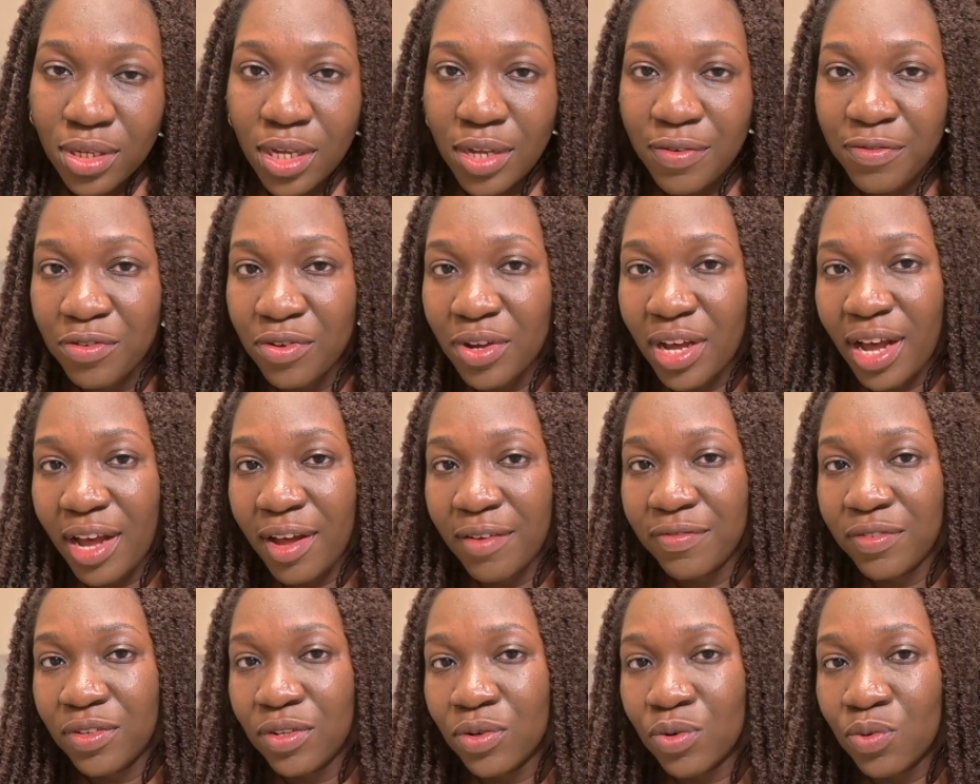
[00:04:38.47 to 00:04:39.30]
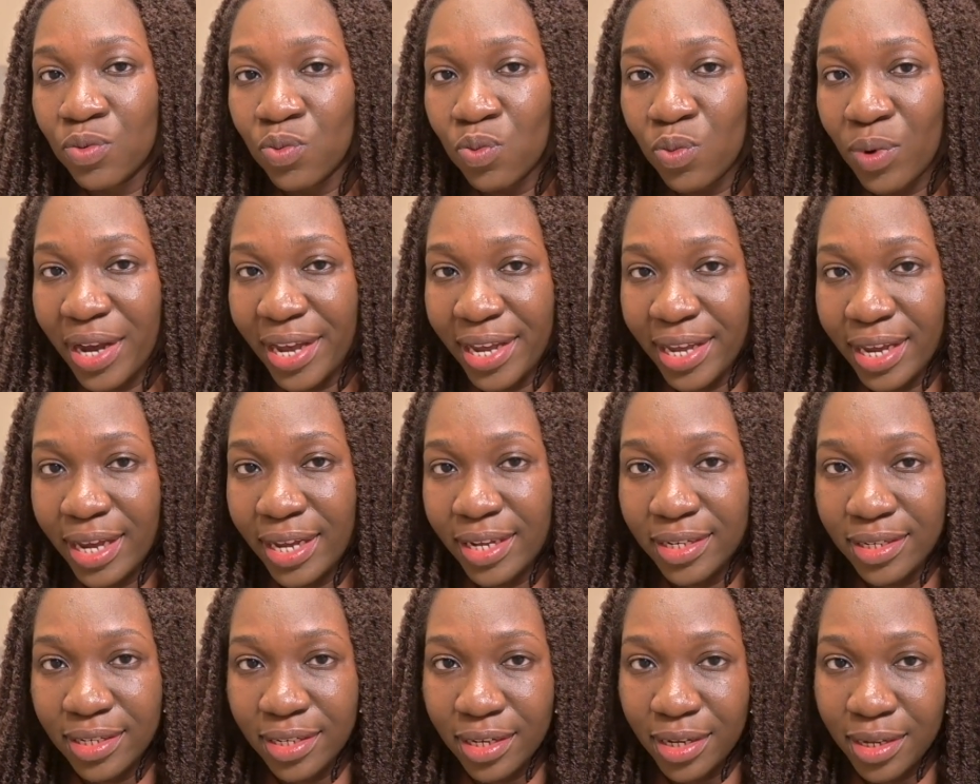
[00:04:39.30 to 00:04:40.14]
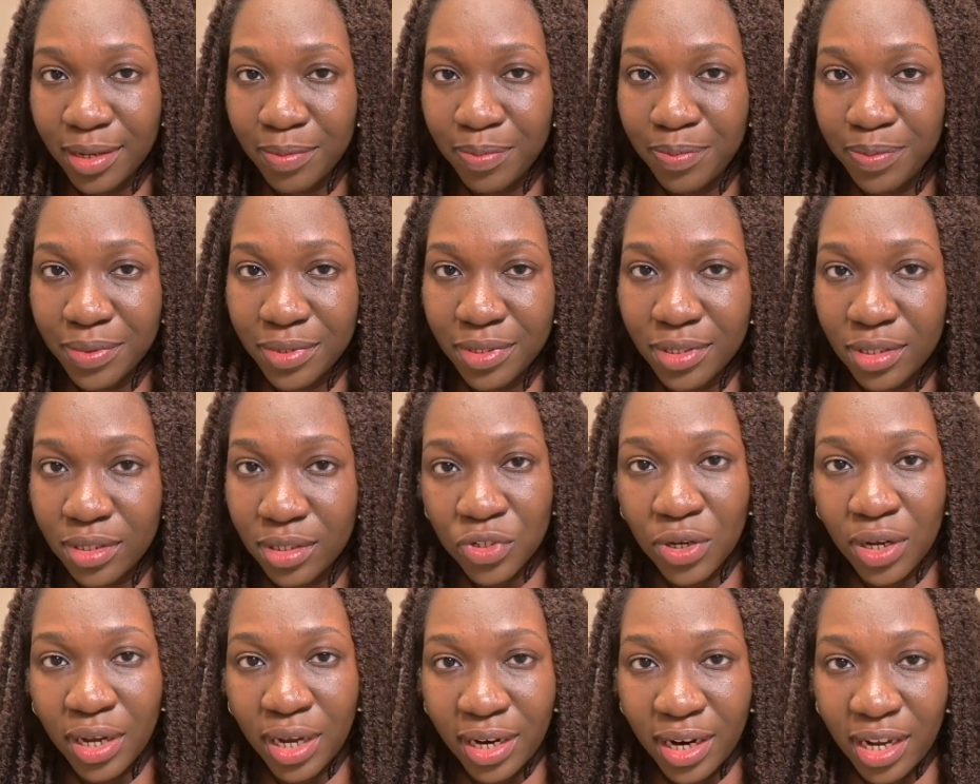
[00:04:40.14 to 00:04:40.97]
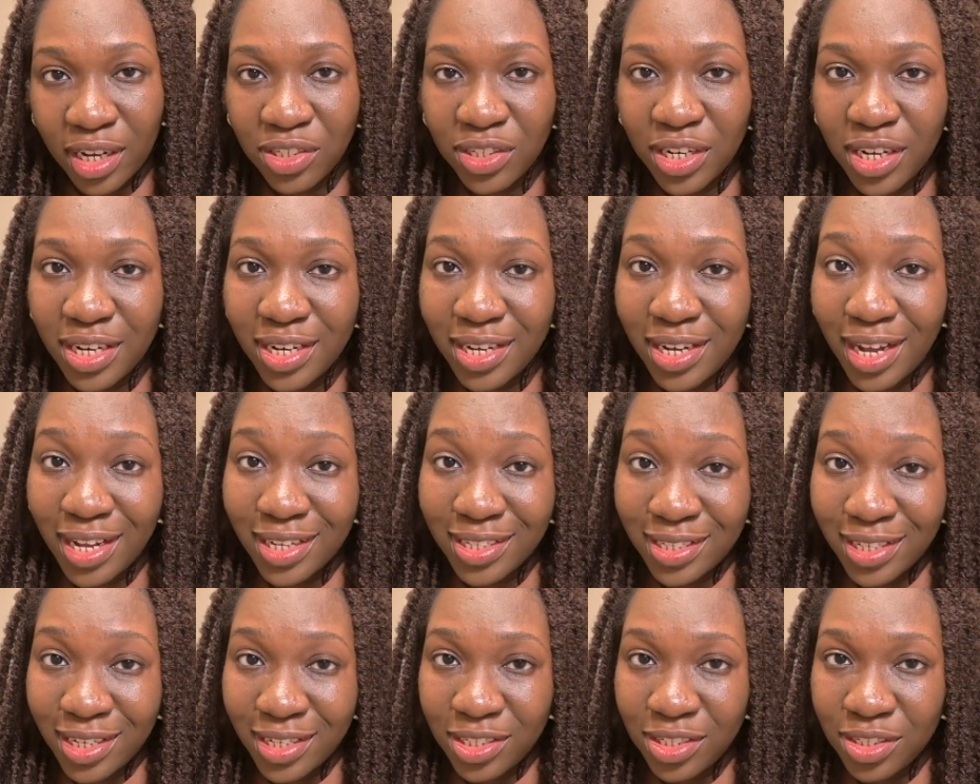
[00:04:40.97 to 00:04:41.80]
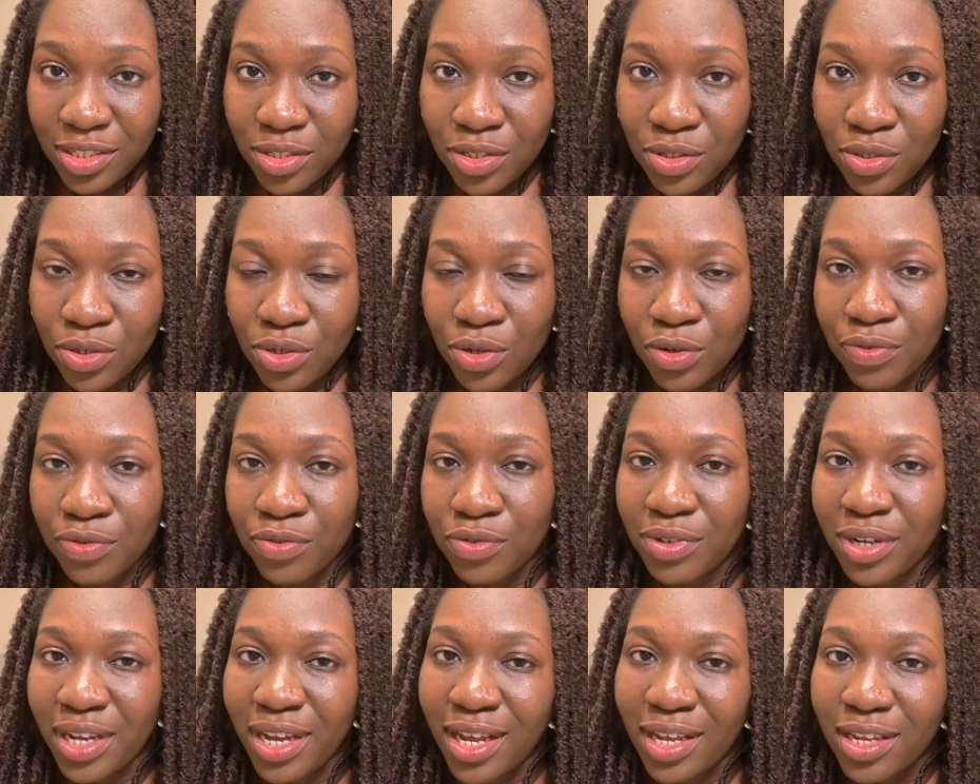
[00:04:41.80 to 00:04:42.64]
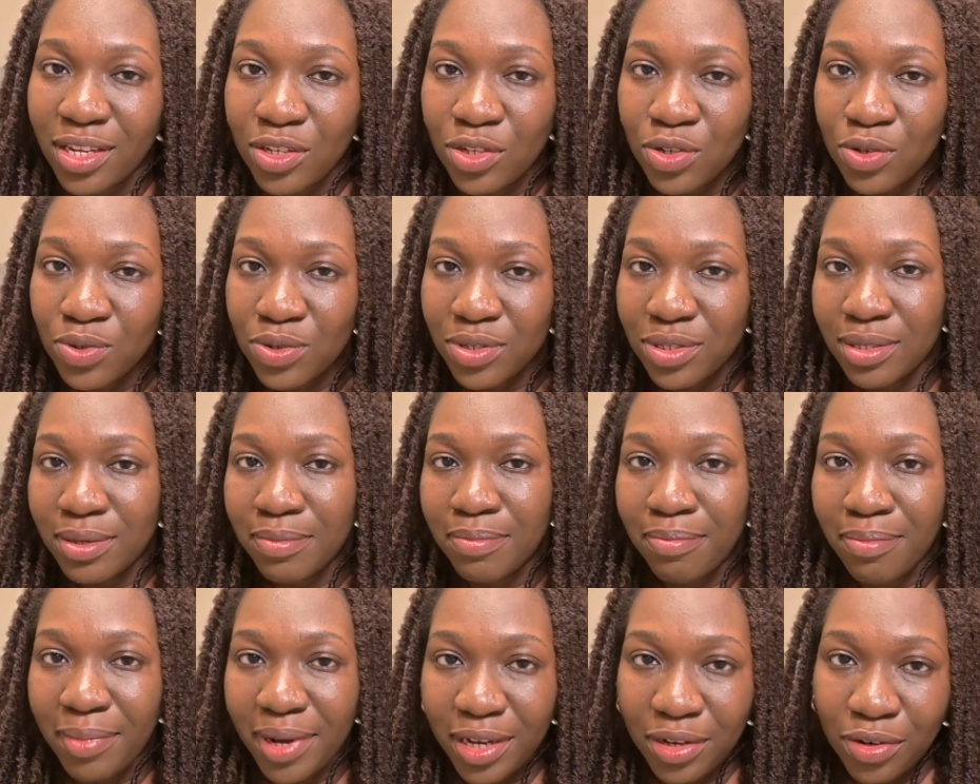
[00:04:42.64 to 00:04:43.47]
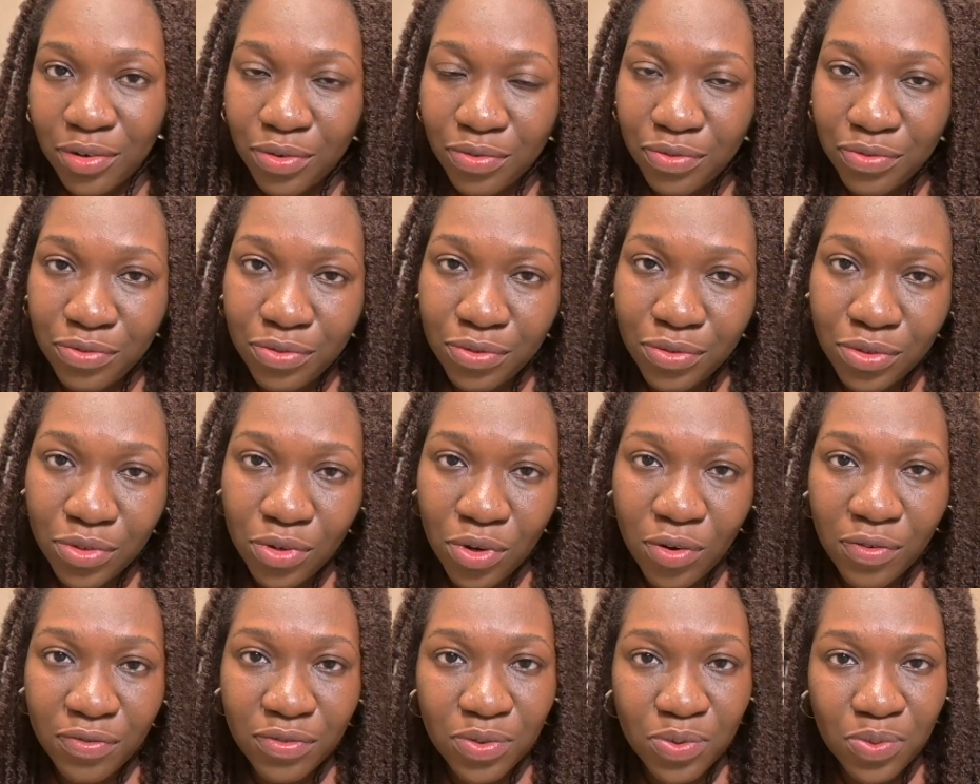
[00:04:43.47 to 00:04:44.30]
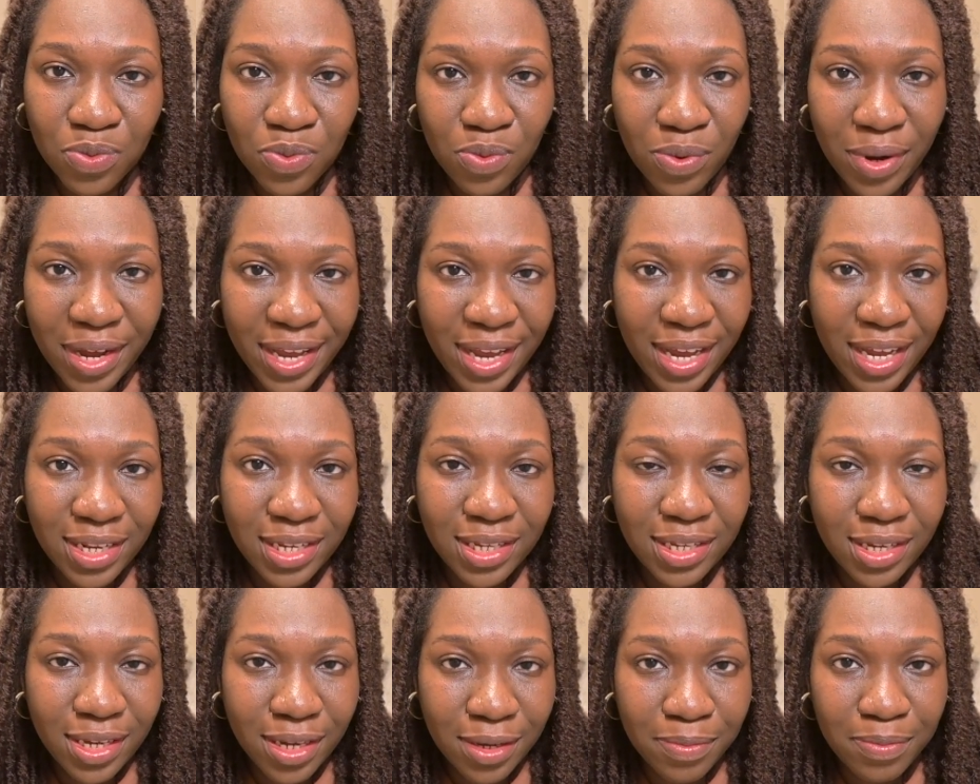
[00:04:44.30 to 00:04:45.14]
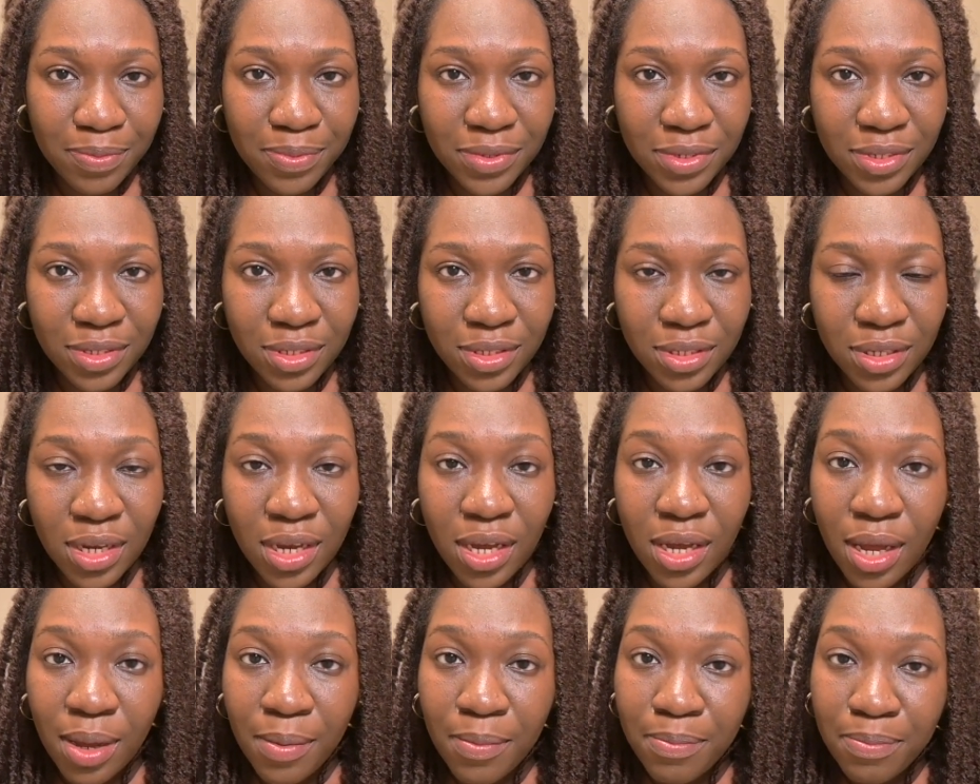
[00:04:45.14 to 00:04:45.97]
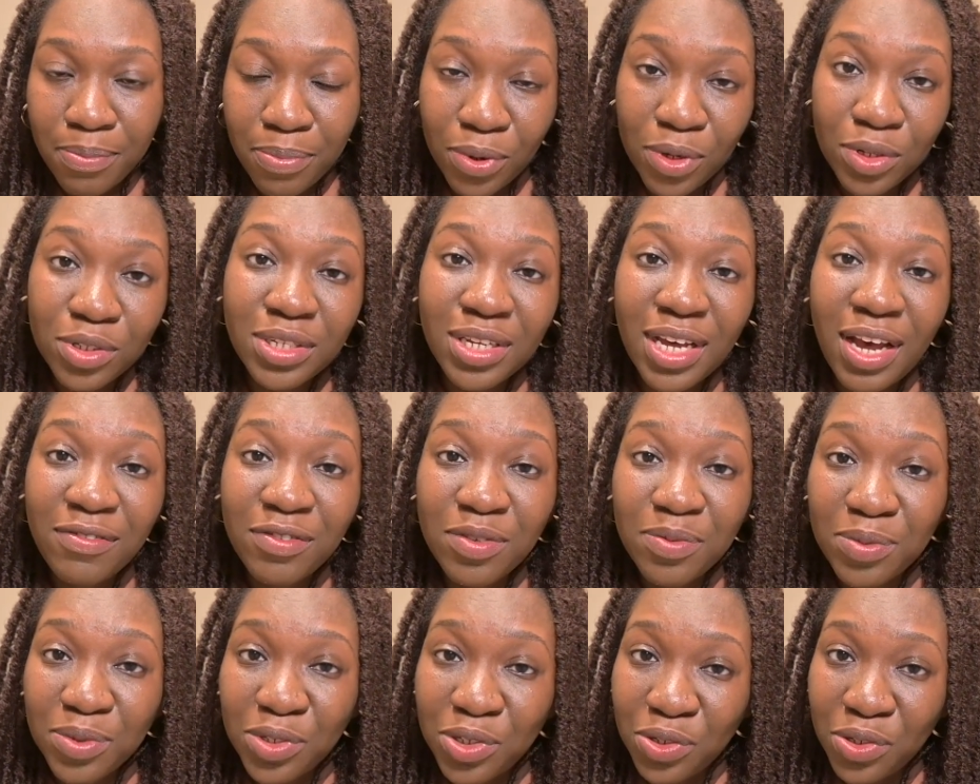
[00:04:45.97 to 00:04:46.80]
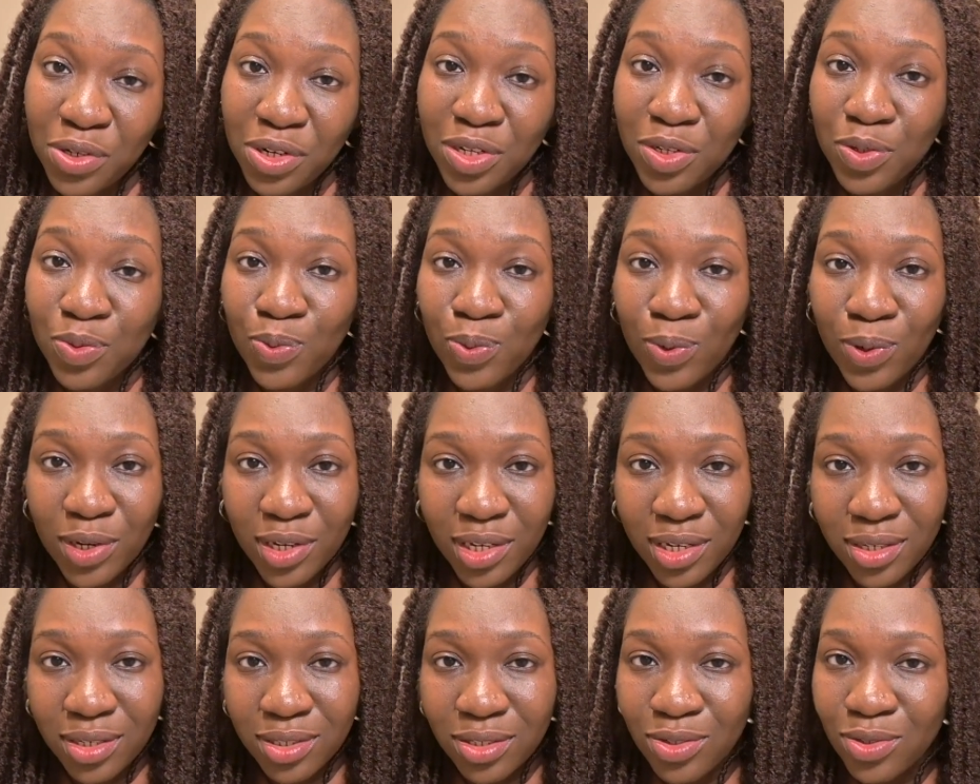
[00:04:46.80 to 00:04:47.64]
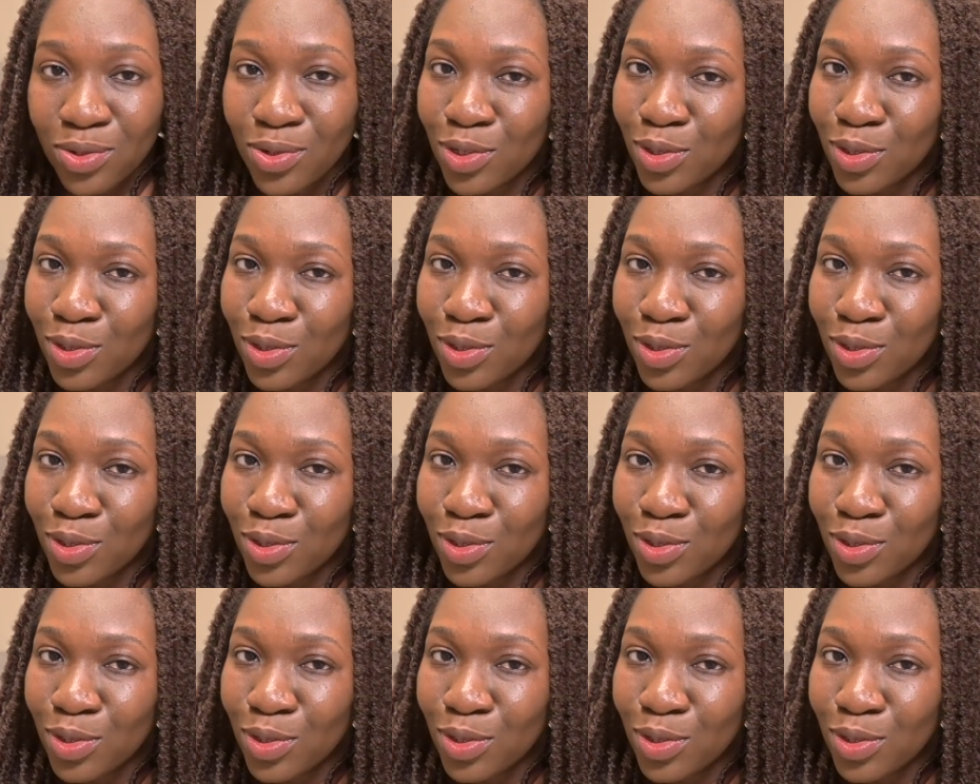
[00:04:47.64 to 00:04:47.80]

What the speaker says: If you have the wired earpiece, you can actually attach it to your phone and use the microphone of the wired earpiece, but you have to be sure it's working.